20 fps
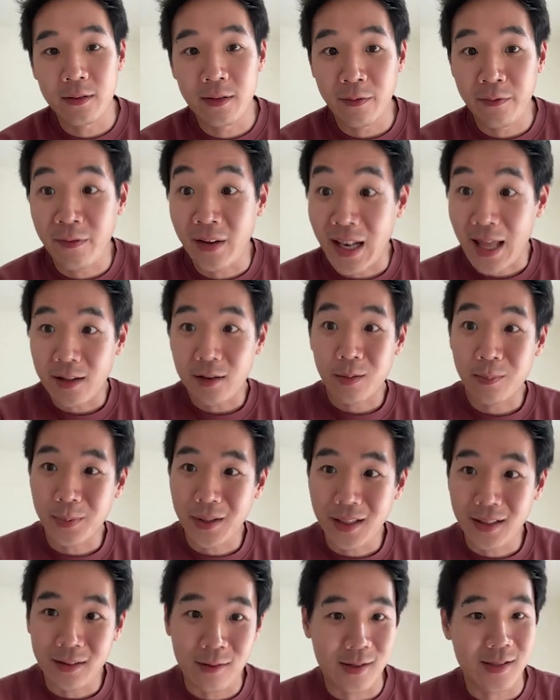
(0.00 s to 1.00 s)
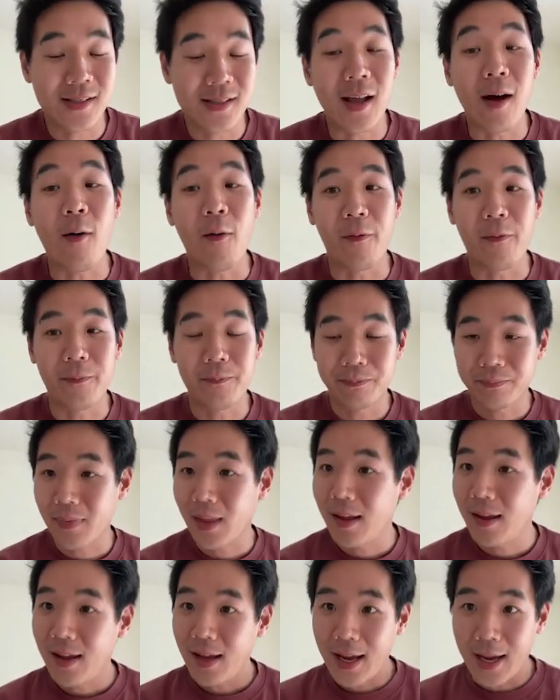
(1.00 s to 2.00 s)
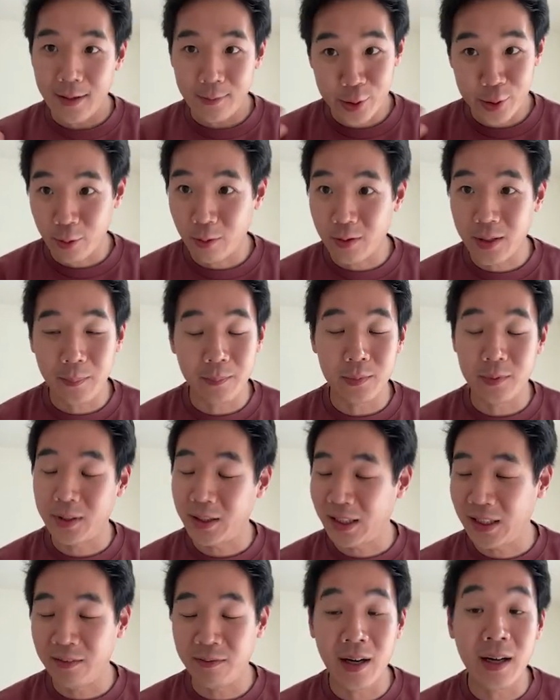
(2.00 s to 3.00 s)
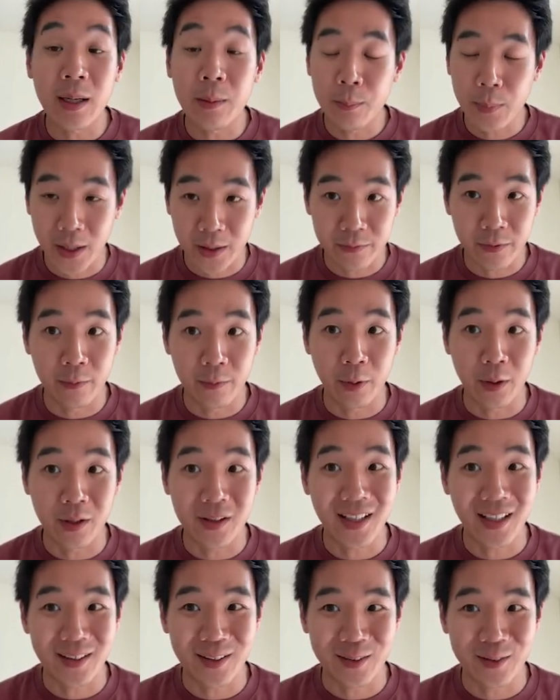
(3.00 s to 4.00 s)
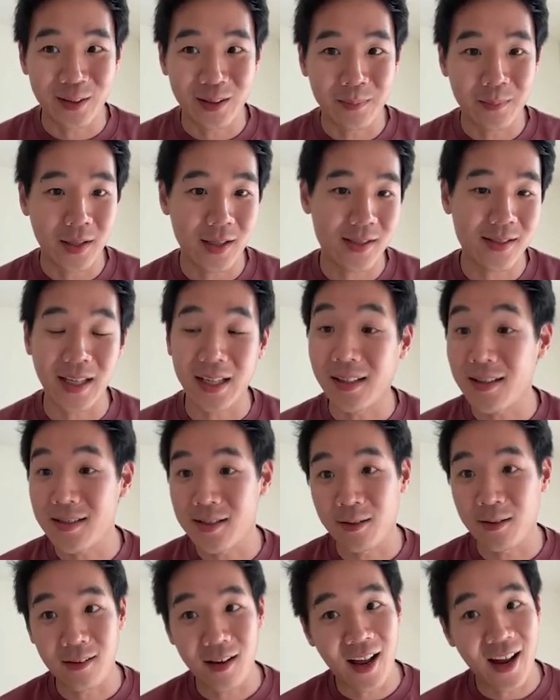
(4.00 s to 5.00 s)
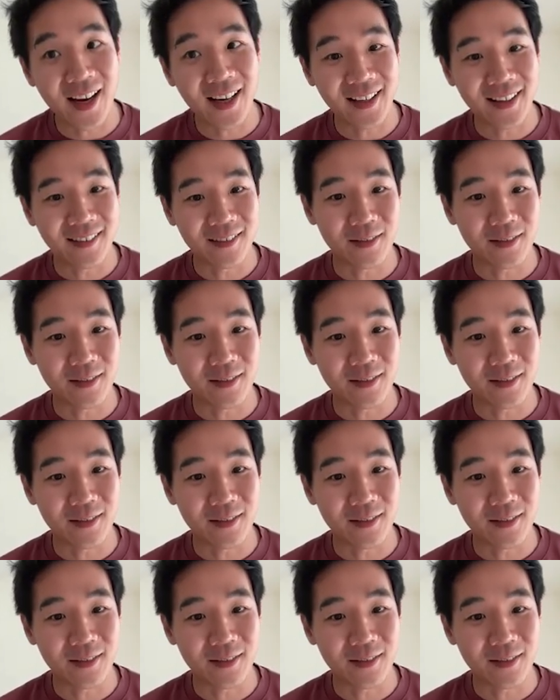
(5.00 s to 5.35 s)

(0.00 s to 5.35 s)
to philanthropy yourself and show them the very impactful work that you're doing, because data is not lying,